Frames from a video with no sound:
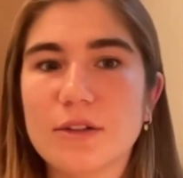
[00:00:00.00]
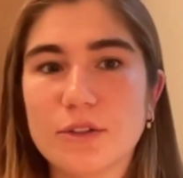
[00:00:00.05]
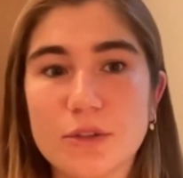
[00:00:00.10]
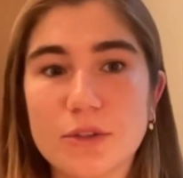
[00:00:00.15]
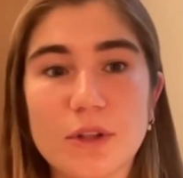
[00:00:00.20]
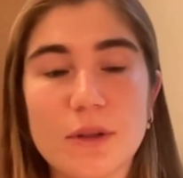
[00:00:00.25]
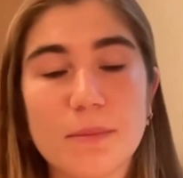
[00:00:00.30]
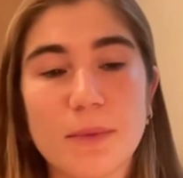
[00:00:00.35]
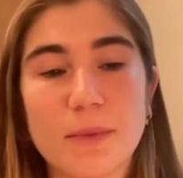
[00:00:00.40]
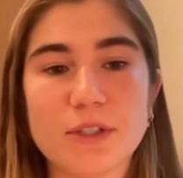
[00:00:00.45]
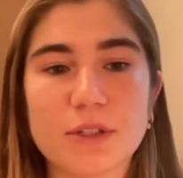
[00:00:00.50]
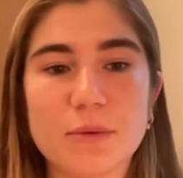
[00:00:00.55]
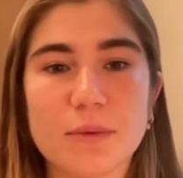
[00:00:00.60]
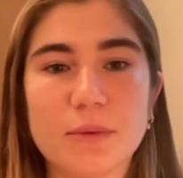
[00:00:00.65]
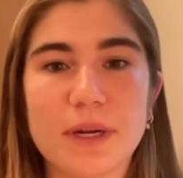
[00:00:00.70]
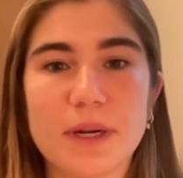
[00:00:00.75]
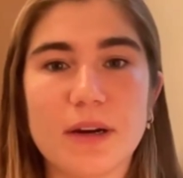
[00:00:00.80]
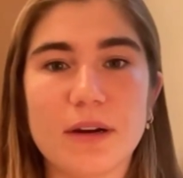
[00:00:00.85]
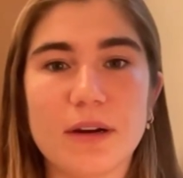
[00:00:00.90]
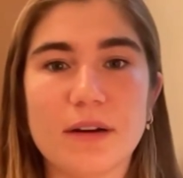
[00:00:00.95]
to the muscle
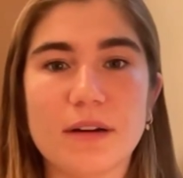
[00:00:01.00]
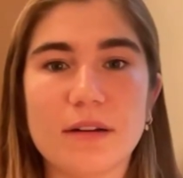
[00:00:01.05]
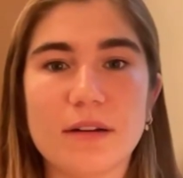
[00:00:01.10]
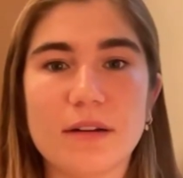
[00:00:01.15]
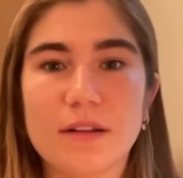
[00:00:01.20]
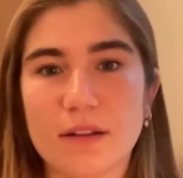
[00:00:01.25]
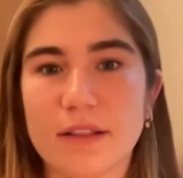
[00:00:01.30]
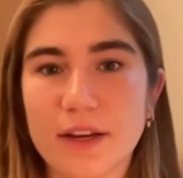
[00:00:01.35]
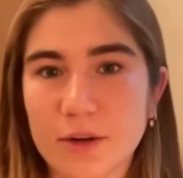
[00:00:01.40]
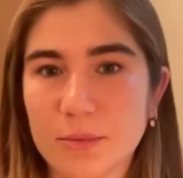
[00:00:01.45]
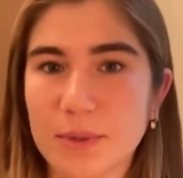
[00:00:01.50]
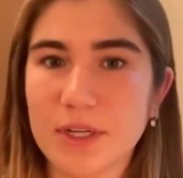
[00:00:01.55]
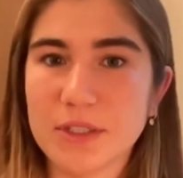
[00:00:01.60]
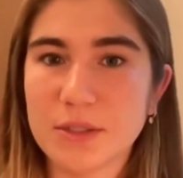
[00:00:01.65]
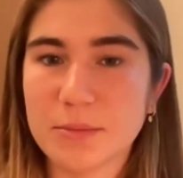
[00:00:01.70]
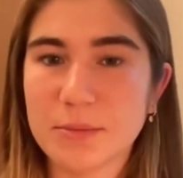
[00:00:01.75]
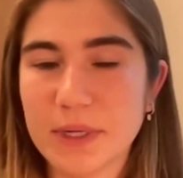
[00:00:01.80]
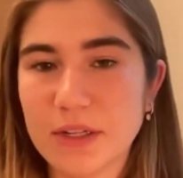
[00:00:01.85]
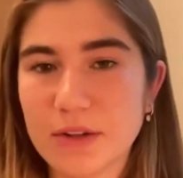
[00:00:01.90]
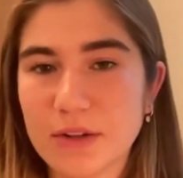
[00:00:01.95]
where the therapy
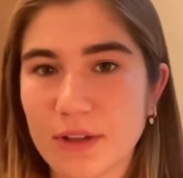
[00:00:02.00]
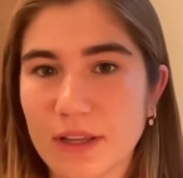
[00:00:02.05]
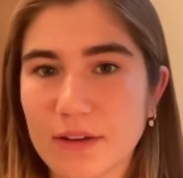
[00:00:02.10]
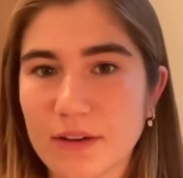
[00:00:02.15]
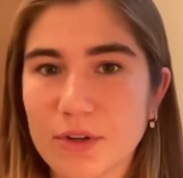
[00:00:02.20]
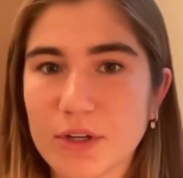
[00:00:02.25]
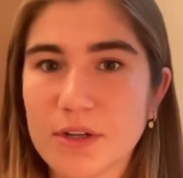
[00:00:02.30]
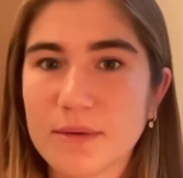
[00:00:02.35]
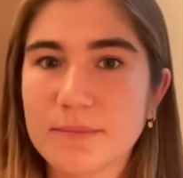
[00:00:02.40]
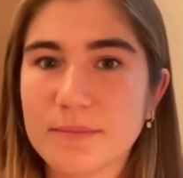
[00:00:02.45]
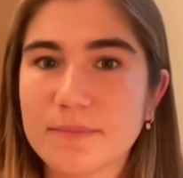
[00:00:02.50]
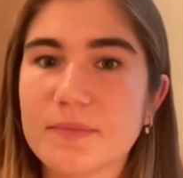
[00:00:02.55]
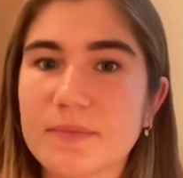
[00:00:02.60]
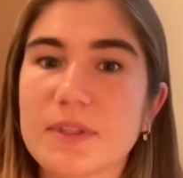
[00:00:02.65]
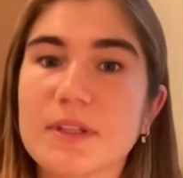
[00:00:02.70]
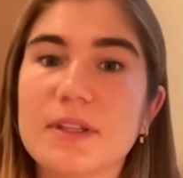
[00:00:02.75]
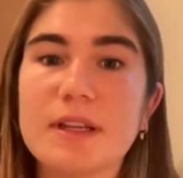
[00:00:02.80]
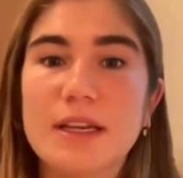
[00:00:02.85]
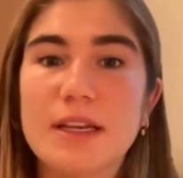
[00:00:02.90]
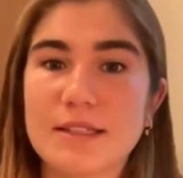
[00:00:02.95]
has been delivered,
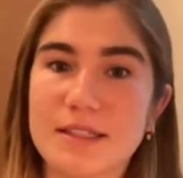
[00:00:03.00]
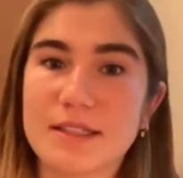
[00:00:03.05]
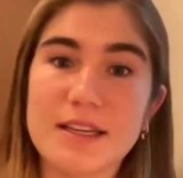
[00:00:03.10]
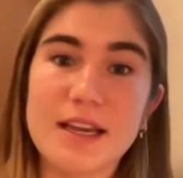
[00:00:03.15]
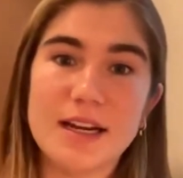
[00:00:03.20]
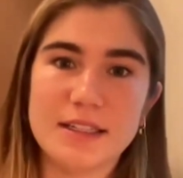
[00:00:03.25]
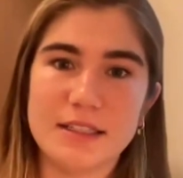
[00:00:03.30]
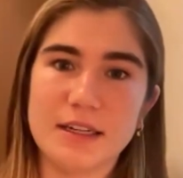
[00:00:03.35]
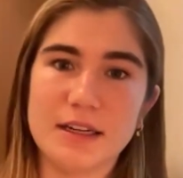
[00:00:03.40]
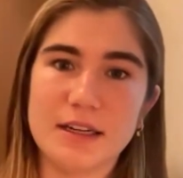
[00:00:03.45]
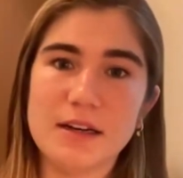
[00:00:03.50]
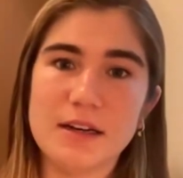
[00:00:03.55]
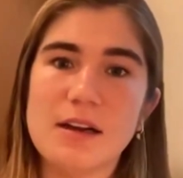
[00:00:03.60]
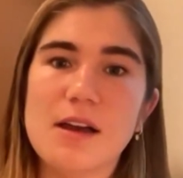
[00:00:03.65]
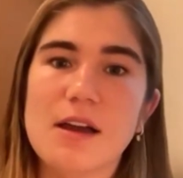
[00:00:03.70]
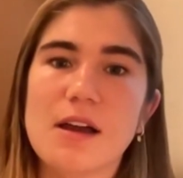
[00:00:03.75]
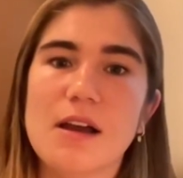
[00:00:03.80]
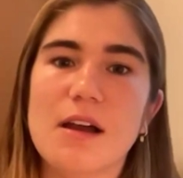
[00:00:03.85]
is the idea.